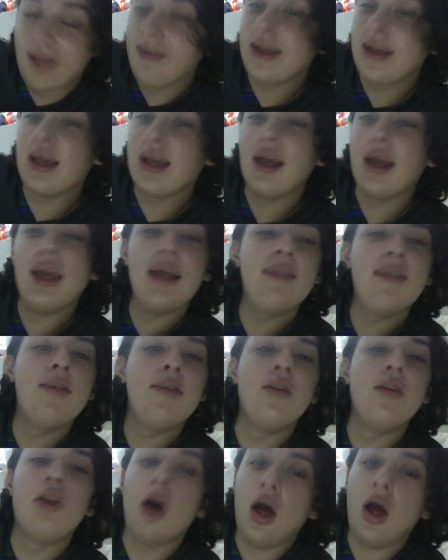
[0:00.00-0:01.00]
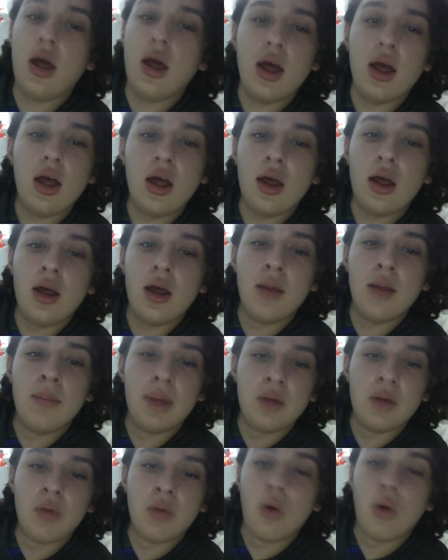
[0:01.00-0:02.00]
Like, it's not a
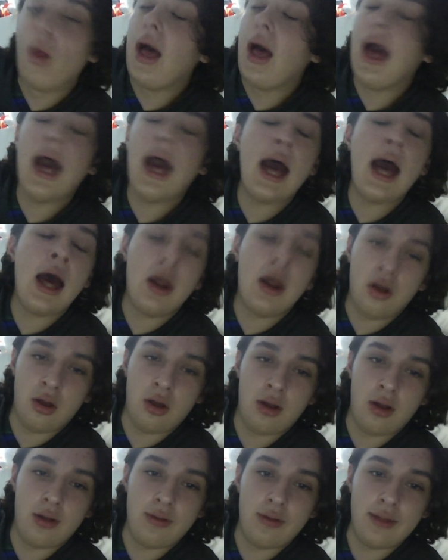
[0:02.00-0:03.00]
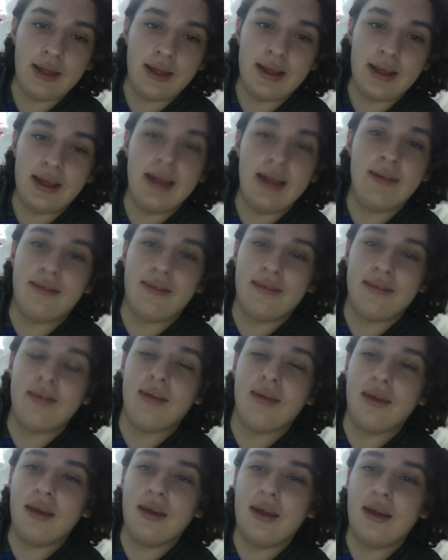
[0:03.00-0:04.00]
big role at all. Like, it's
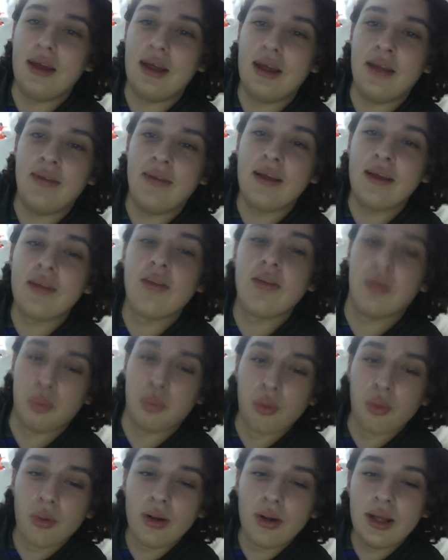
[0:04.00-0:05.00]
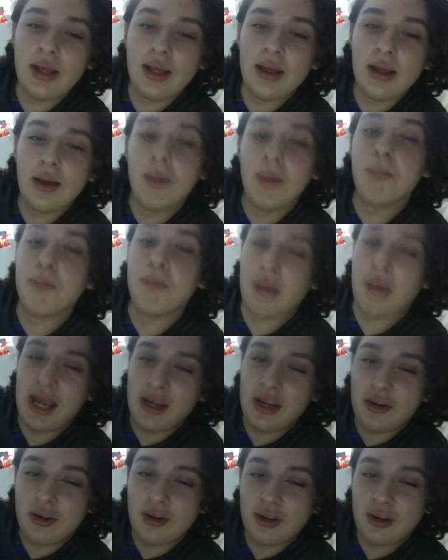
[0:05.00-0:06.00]
like supporting
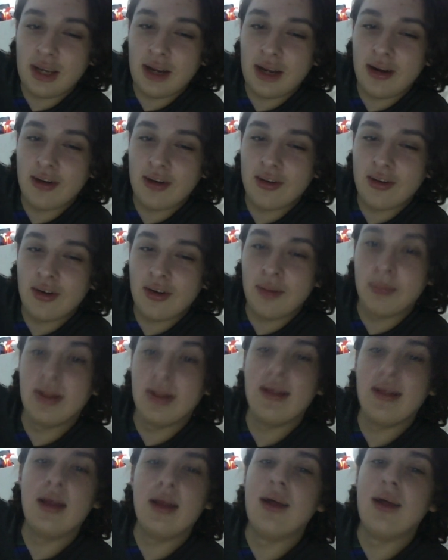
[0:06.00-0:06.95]
minor character, but